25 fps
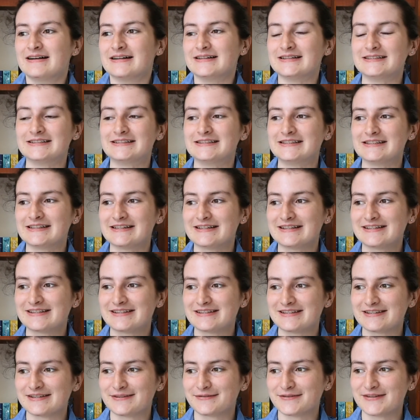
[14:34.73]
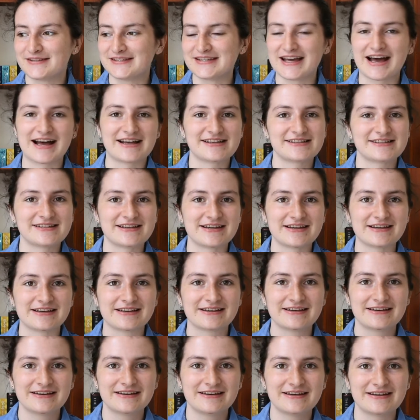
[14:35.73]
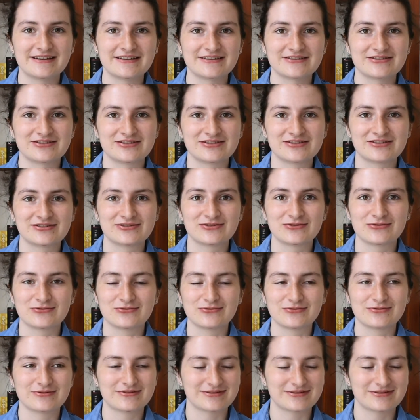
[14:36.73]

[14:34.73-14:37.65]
Oh, it's just fantastic. It's just so...